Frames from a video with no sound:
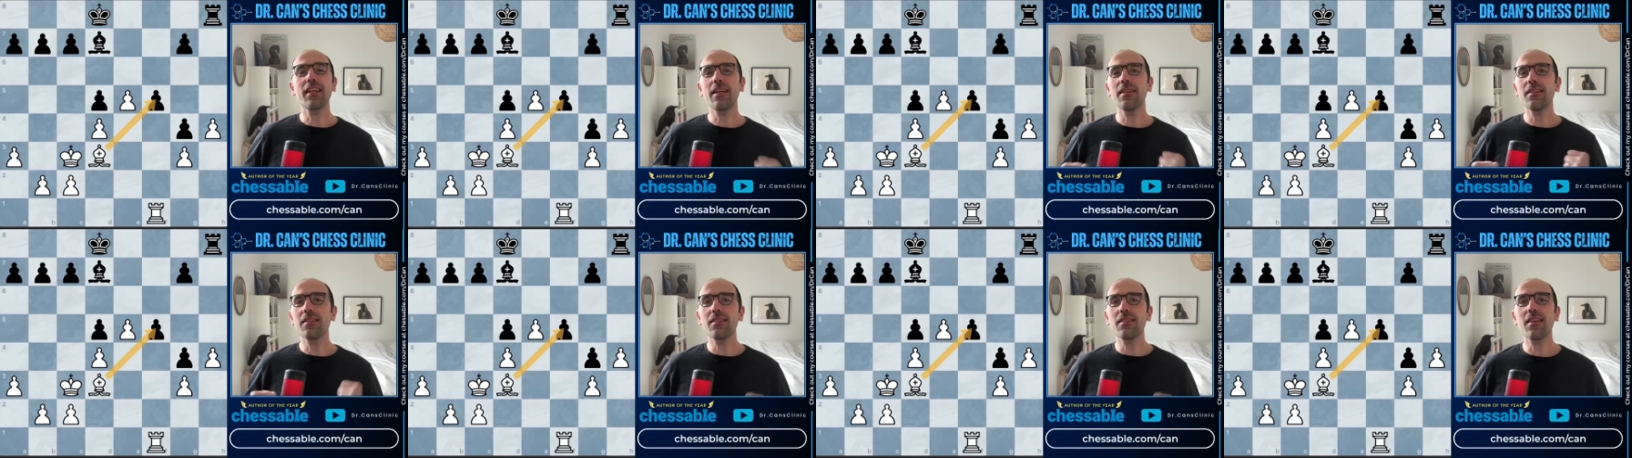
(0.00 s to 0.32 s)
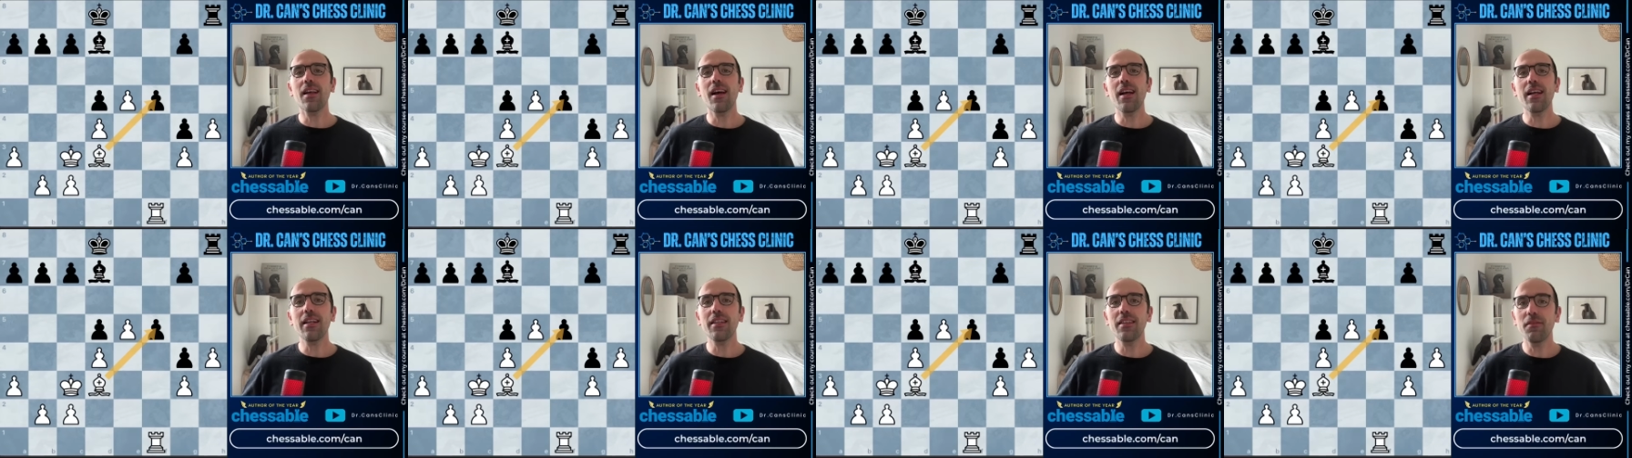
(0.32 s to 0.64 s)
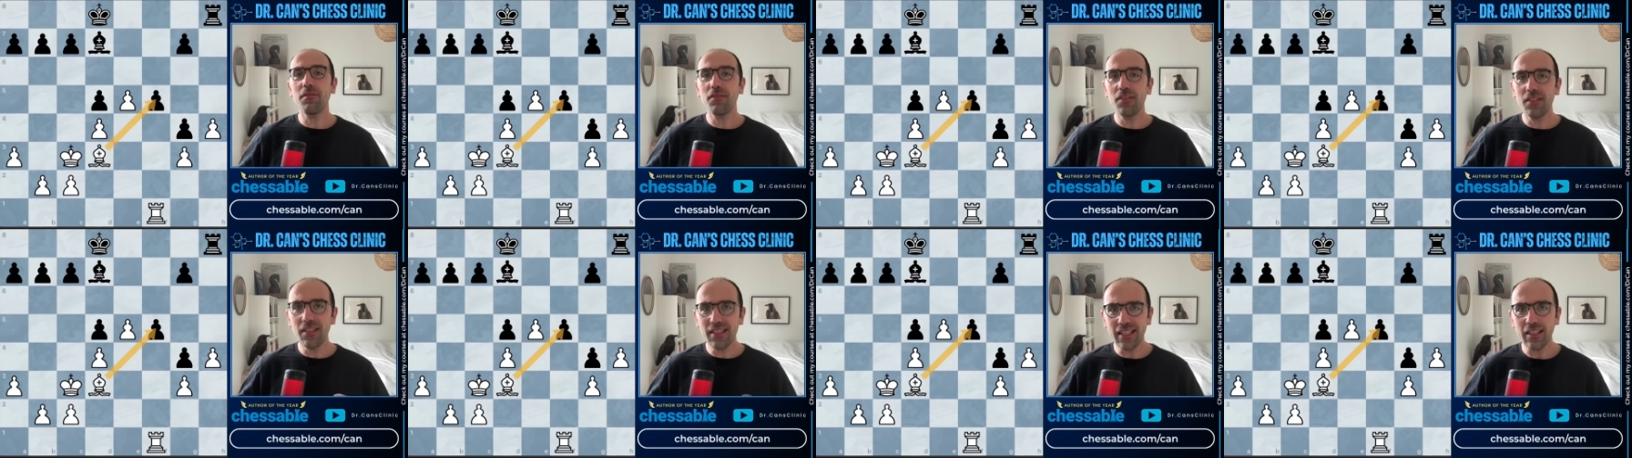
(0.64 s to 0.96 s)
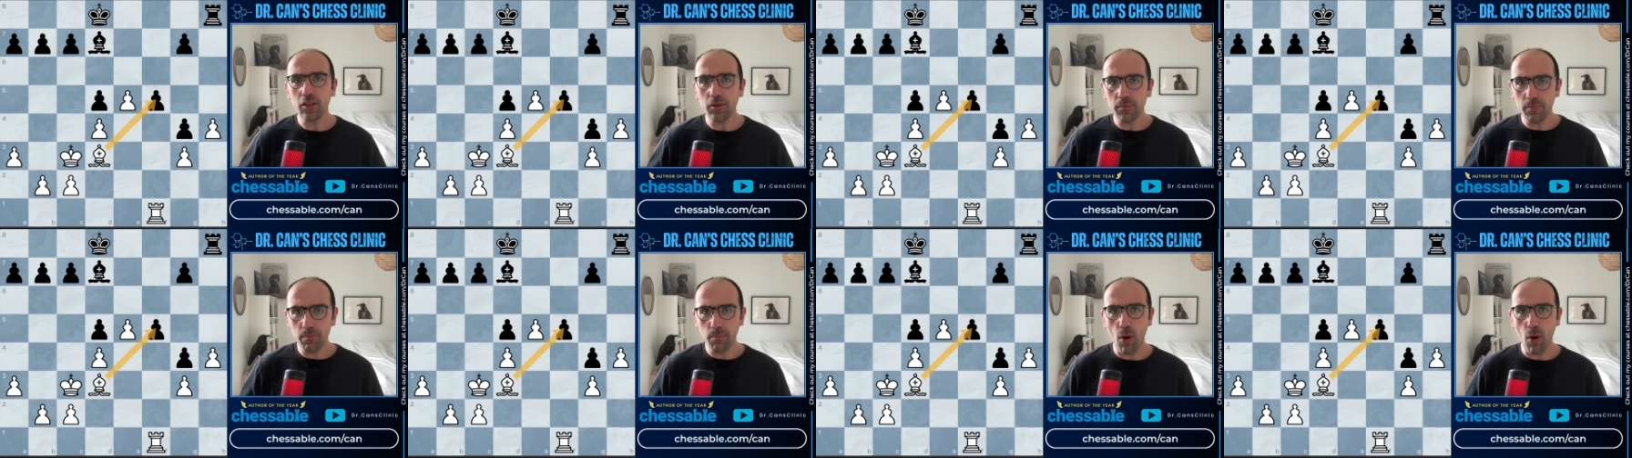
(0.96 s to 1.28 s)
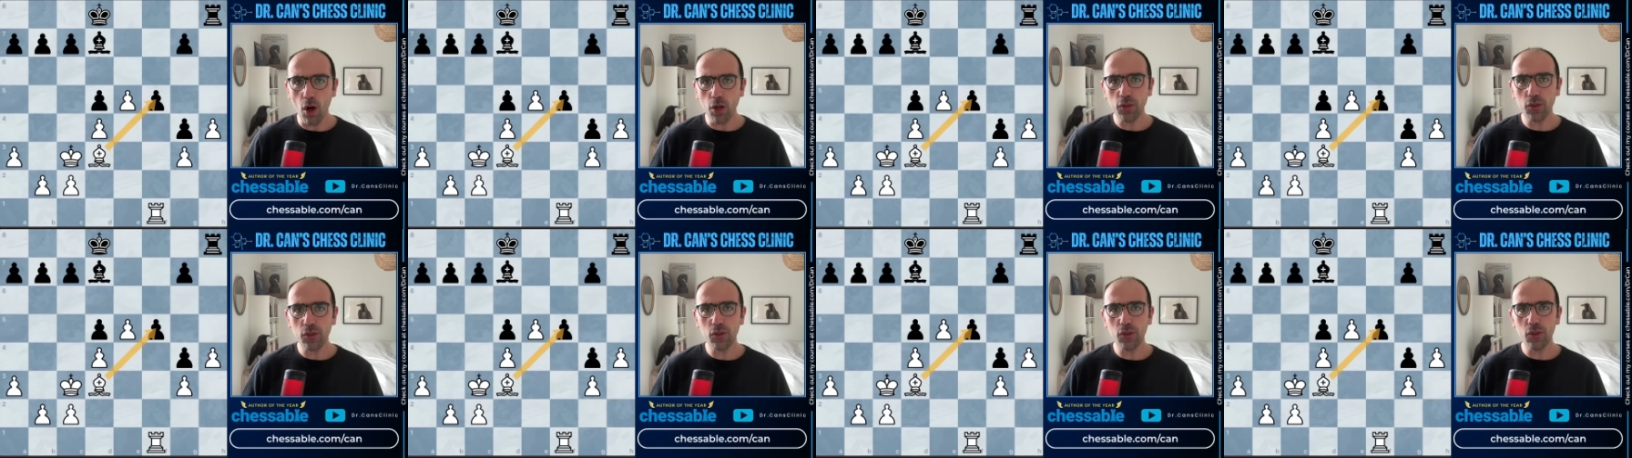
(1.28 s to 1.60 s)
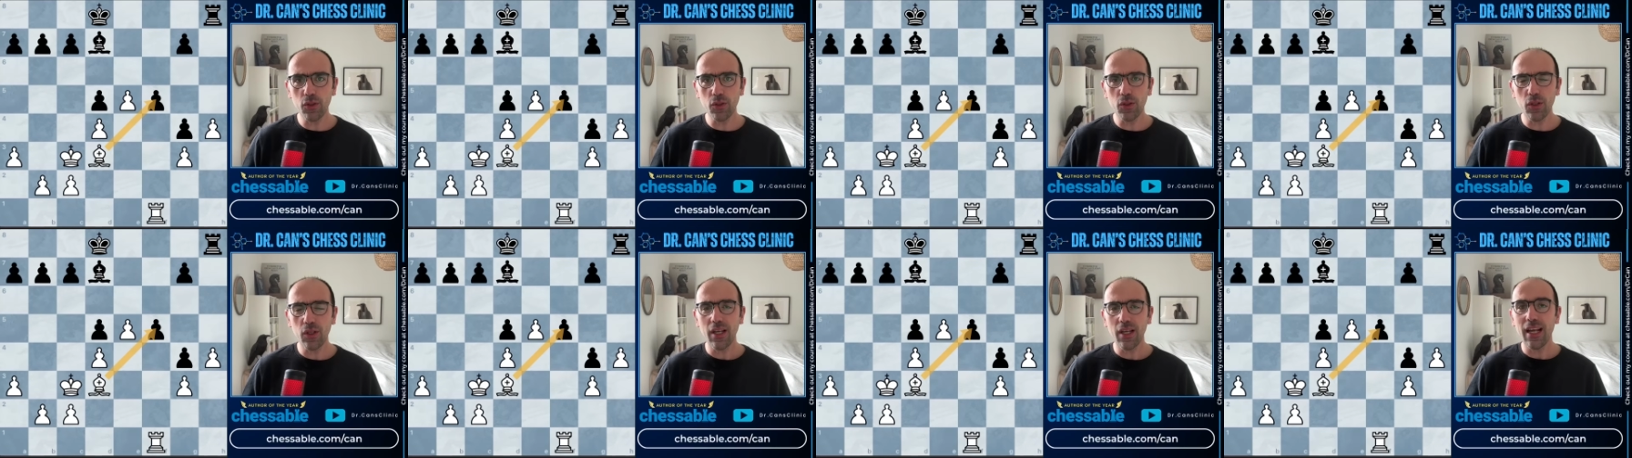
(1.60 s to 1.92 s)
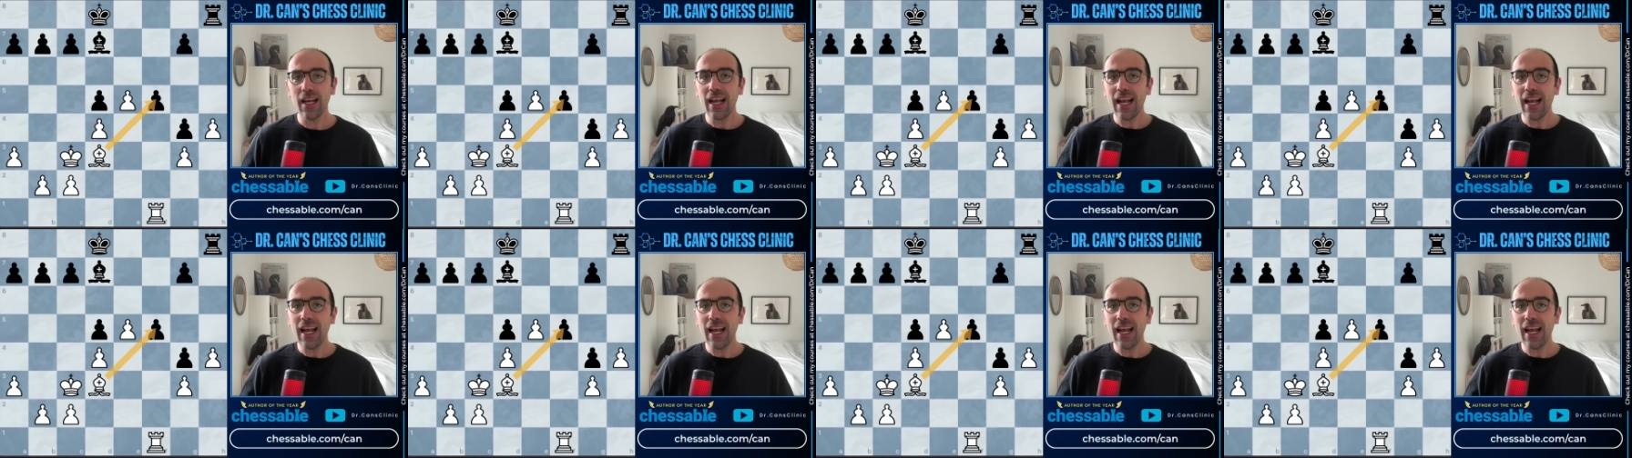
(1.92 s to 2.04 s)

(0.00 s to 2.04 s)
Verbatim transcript: inside the sealed box